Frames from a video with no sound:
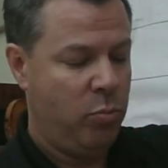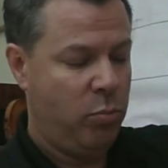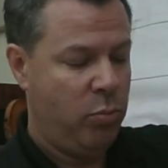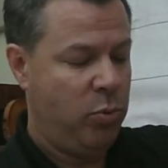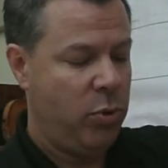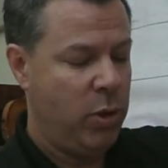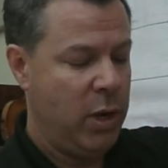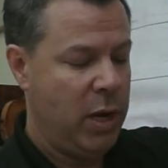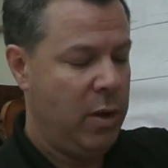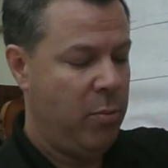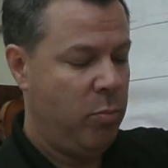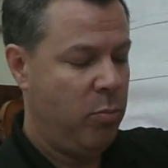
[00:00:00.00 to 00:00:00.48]

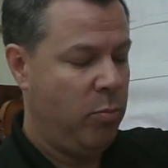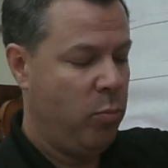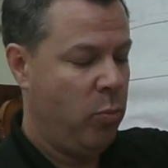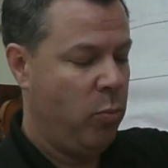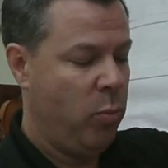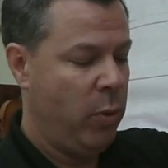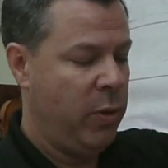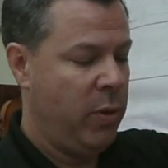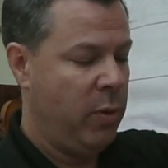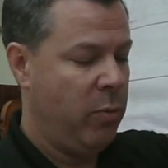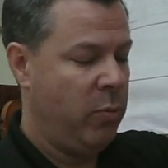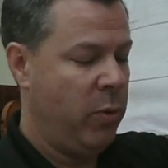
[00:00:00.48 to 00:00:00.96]
pretty
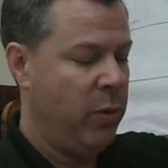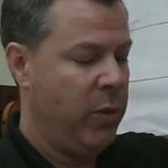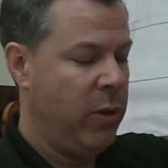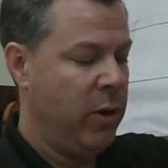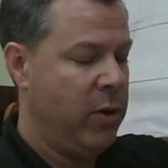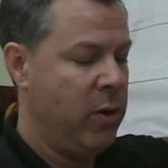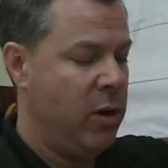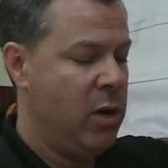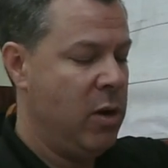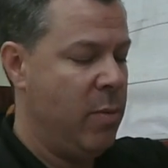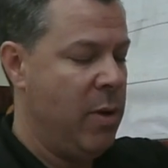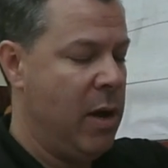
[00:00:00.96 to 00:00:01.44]
with a
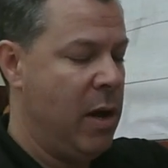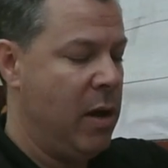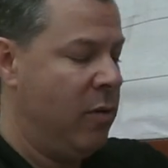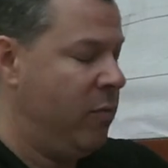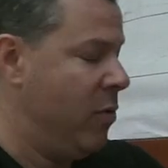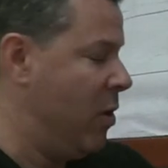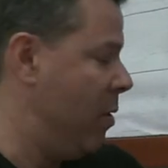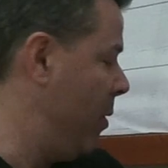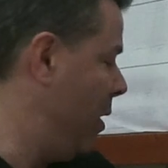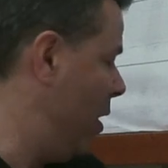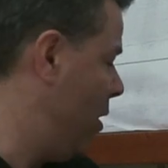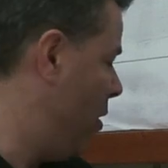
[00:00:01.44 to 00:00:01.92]
good amount of
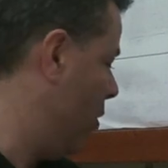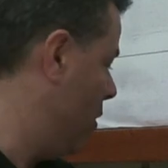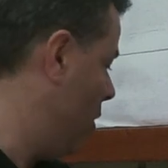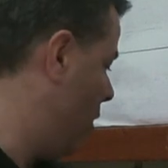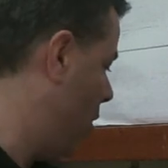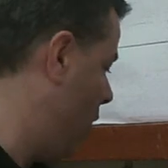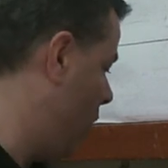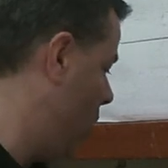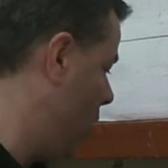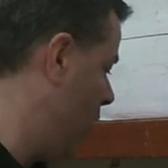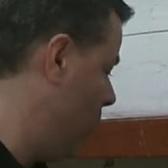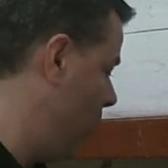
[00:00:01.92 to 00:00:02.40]
rubbing
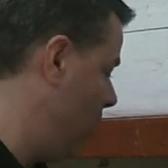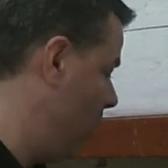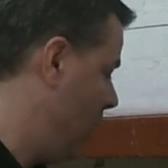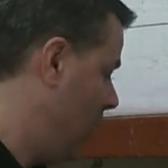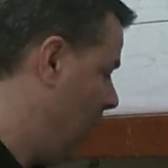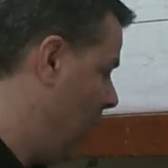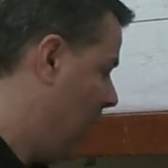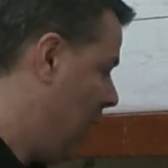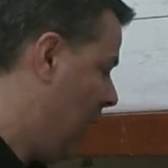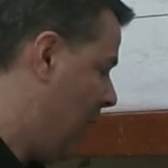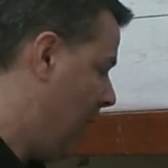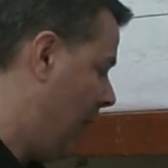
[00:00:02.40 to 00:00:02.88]
alcohol,
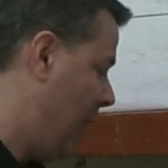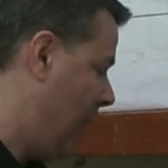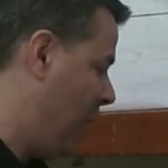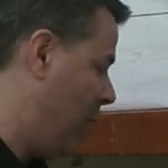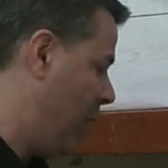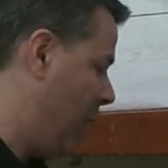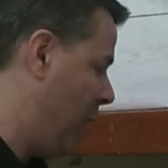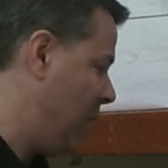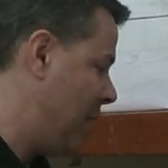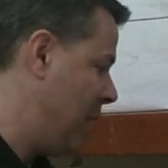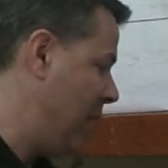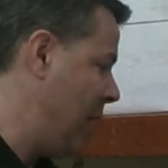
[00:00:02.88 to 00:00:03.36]
and then I'm
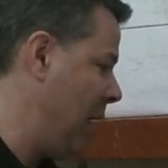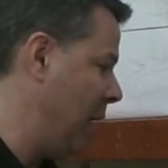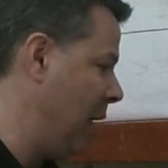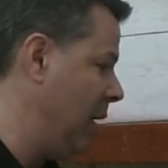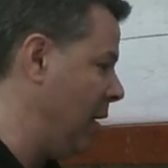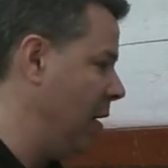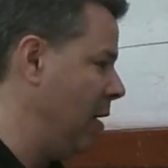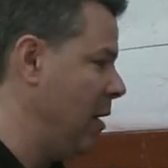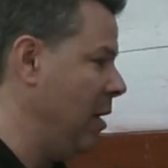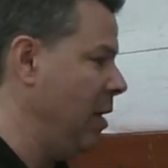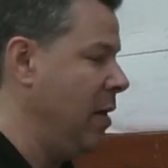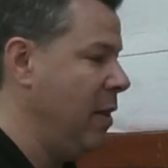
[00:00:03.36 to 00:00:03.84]
going to
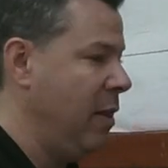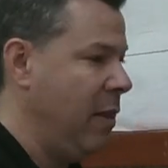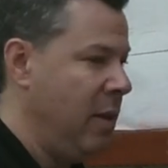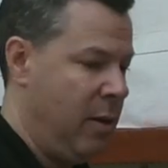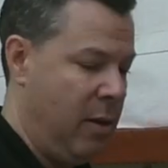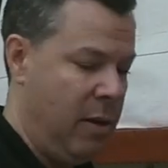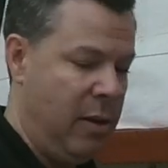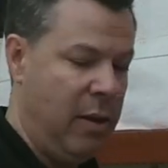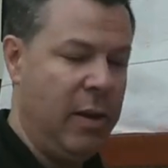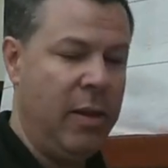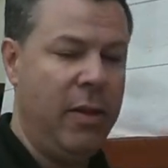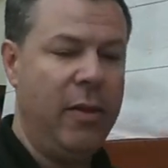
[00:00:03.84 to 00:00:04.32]
take
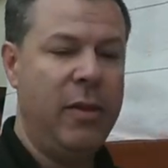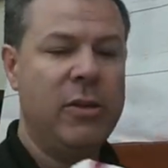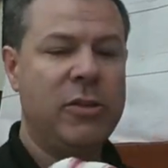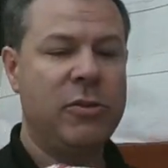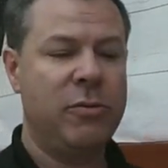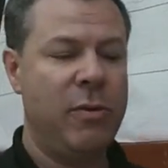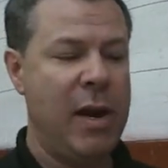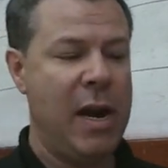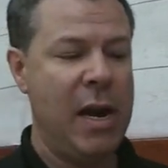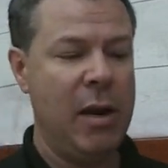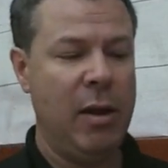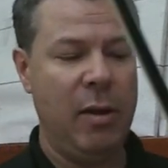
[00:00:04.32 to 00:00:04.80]
this
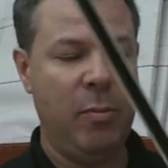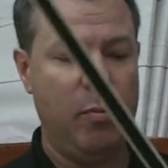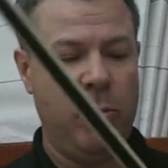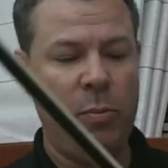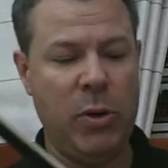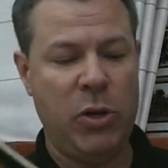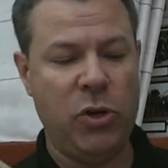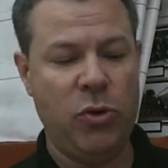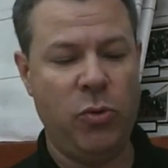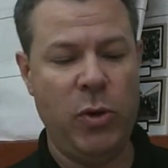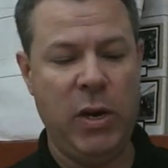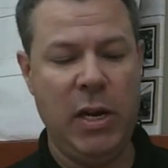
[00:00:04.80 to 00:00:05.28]
rag
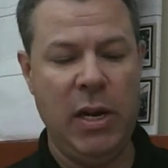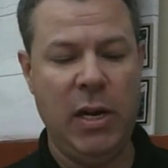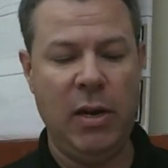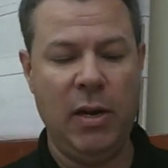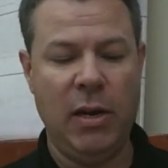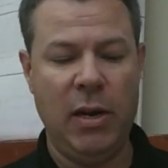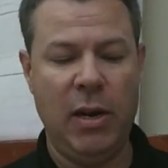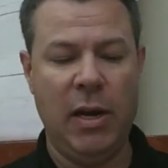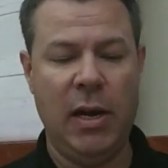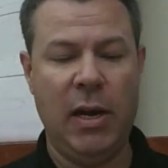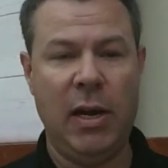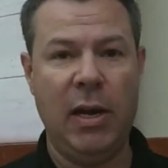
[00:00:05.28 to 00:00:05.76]
between,
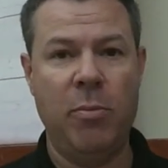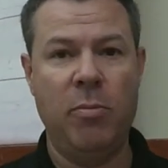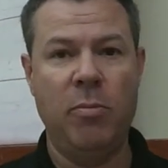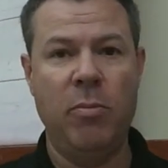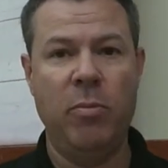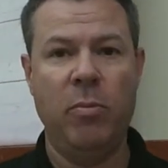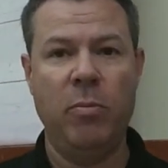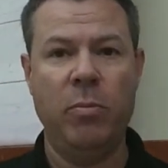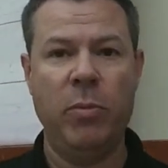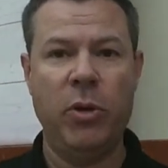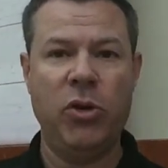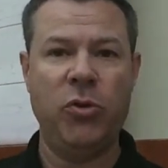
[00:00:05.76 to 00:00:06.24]
and
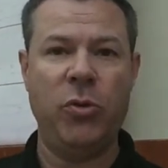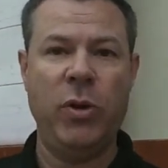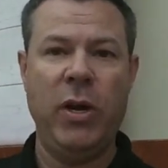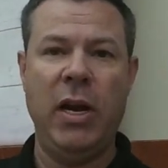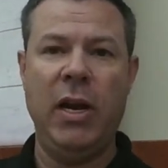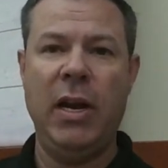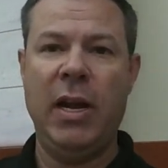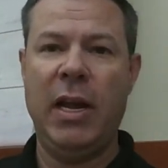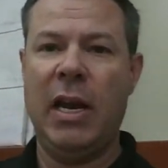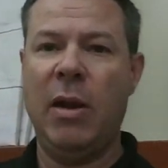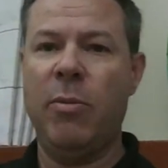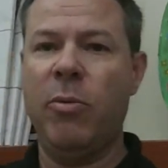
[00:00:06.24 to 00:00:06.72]

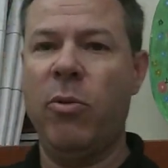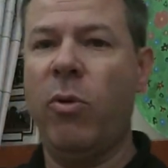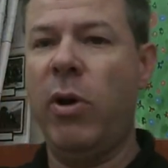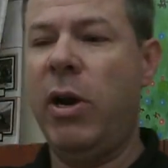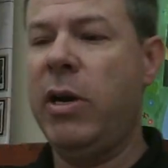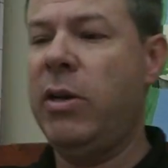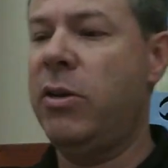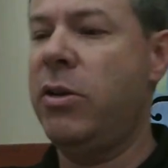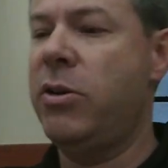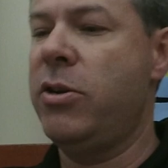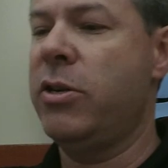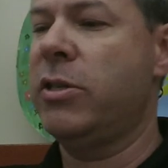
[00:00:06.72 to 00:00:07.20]
I'm
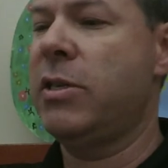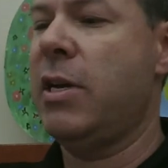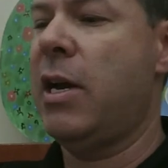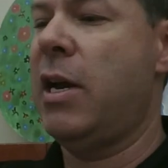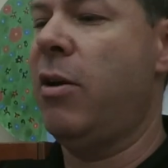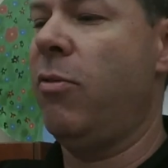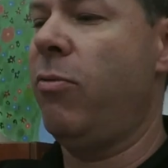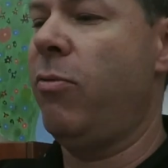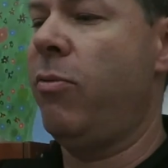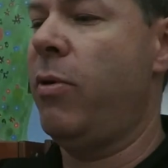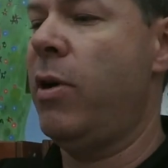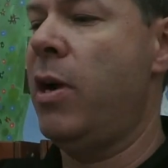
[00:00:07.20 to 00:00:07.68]
going to just
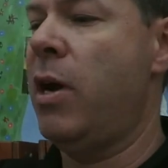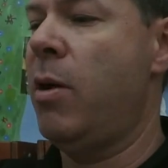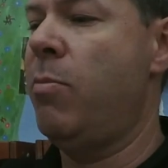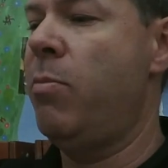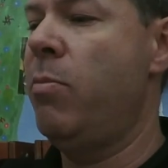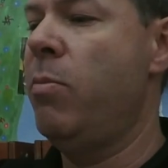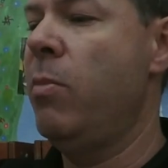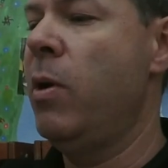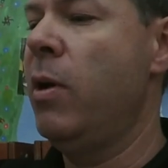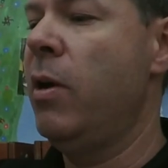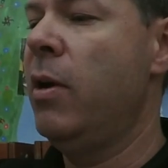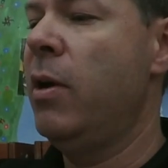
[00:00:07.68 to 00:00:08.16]
kind of
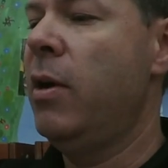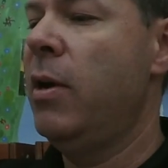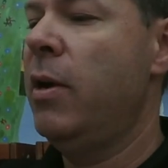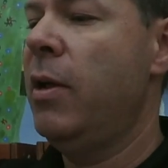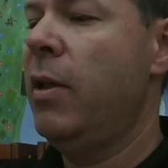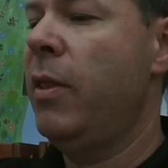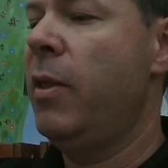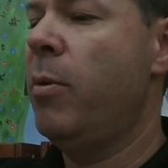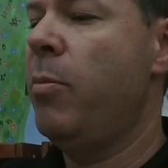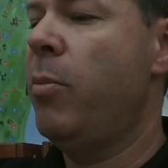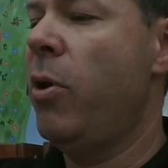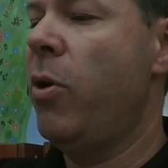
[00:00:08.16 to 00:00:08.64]
rub
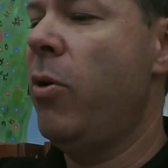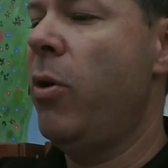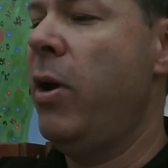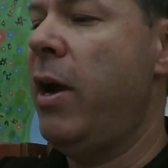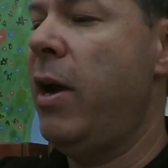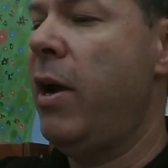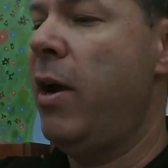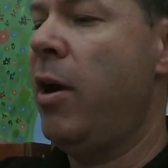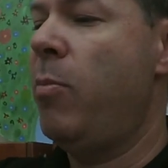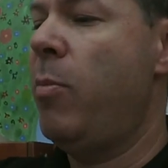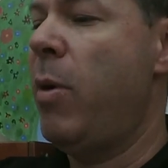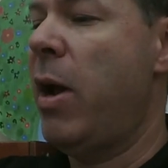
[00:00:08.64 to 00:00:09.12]
the bow
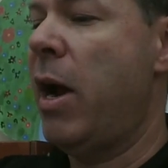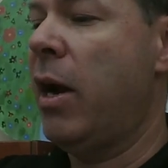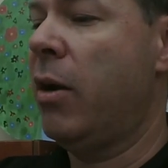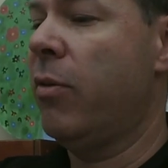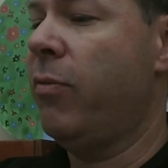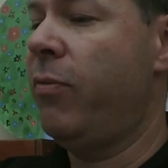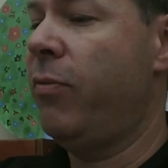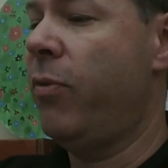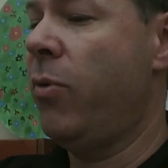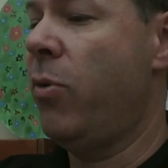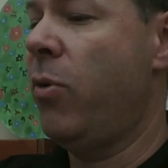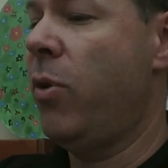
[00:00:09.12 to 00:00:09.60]
hair back
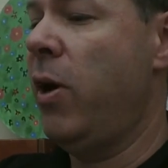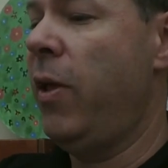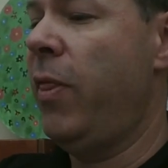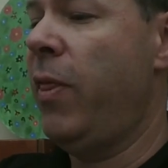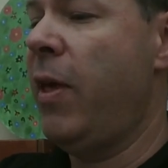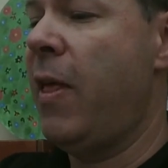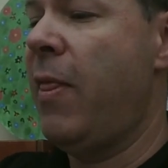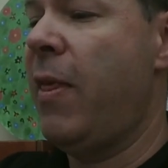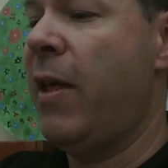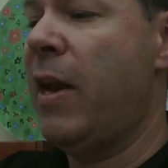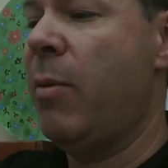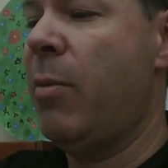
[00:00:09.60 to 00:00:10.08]
and
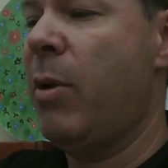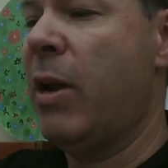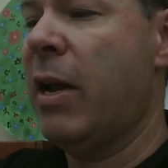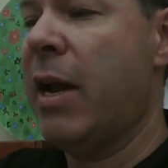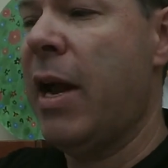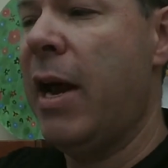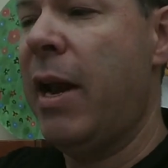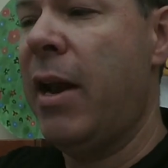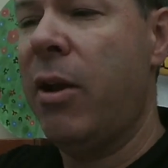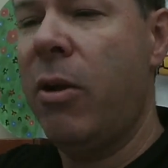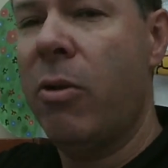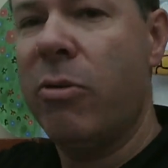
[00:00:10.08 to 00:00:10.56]
forth, and then I'm going to
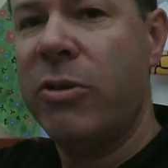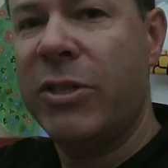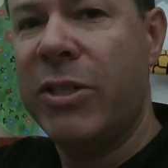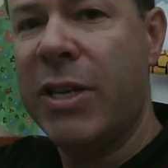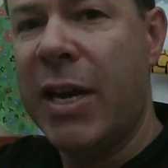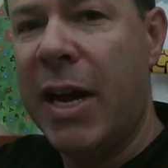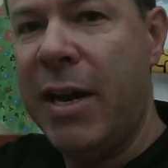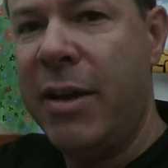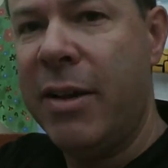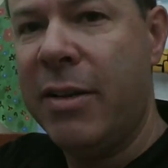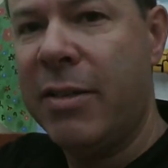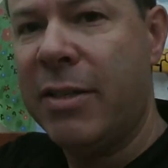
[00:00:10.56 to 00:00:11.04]
kind of go
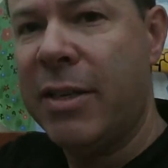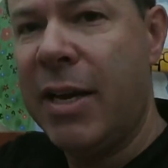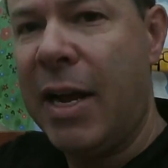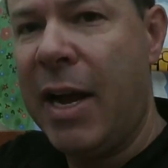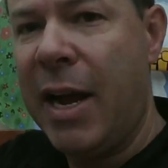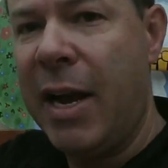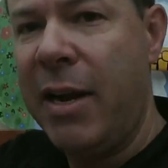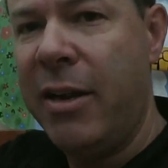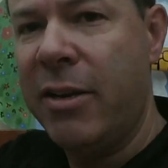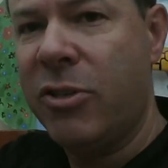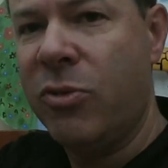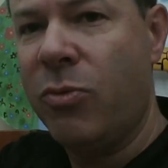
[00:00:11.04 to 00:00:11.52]
side to
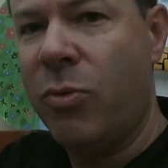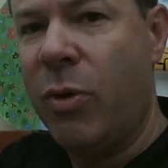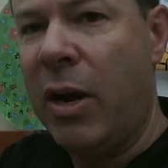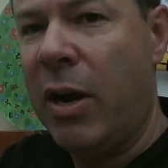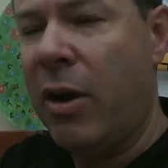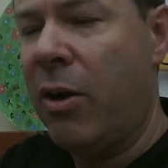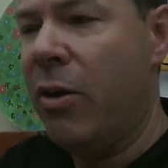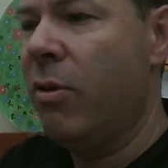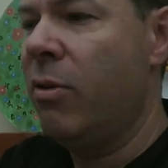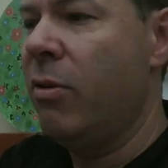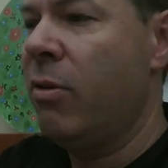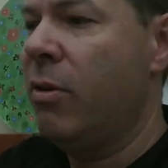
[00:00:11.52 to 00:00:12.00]
side as
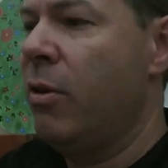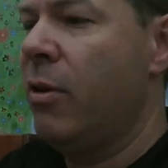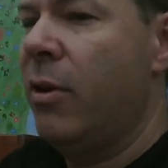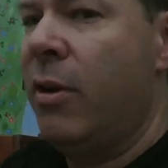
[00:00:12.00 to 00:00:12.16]
well